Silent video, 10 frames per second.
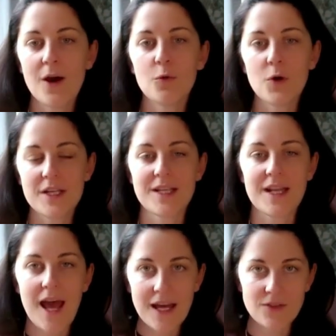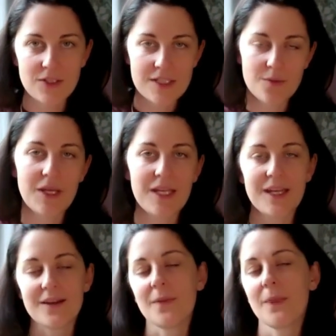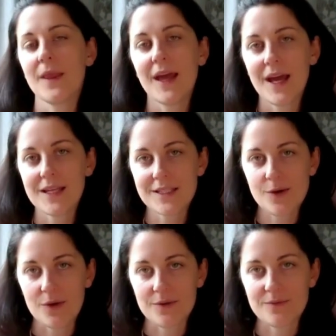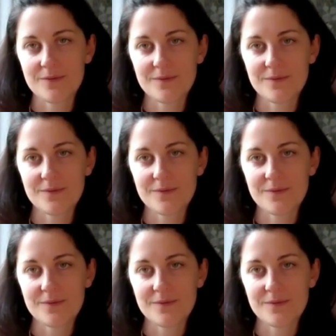what is an adverse opinion, and so on.